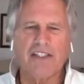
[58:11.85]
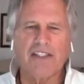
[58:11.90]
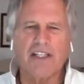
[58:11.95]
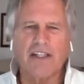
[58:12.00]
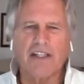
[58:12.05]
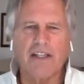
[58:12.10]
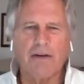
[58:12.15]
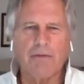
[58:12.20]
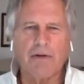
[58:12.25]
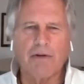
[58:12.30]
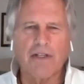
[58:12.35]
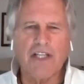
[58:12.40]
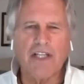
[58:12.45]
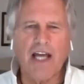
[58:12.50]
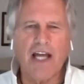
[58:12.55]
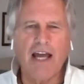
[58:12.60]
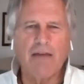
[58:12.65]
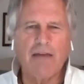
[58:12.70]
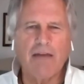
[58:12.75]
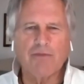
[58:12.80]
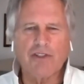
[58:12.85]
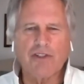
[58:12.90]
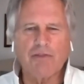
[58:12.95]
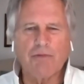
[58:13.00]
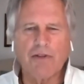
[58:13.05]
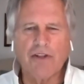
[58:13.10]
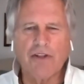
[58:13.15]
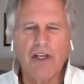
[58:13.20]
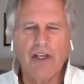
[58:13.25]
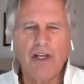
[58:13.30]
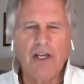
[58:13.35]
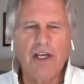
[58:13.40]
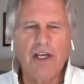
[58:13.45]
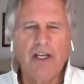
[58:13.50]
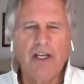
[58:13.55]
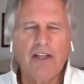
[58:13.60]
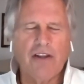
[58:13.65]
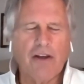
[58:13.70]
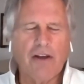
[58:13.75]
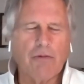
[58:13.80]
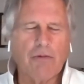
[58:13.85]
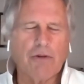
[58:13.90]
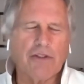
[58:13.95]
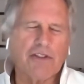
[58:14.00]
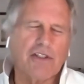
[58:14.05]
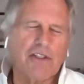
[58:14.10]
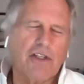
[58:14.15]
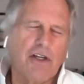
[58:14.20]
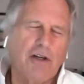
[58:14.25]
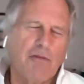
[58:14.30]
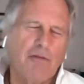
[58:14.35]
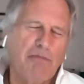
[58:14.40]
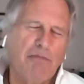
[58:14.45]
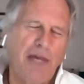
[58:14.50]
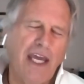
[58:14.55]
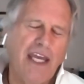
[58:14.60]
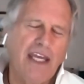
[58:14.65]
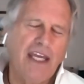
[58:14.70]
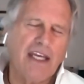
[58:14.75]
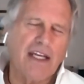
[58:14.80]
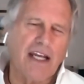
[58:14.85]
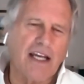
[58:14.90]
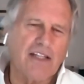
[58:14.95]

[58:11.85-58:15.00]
that there were times when there was pain.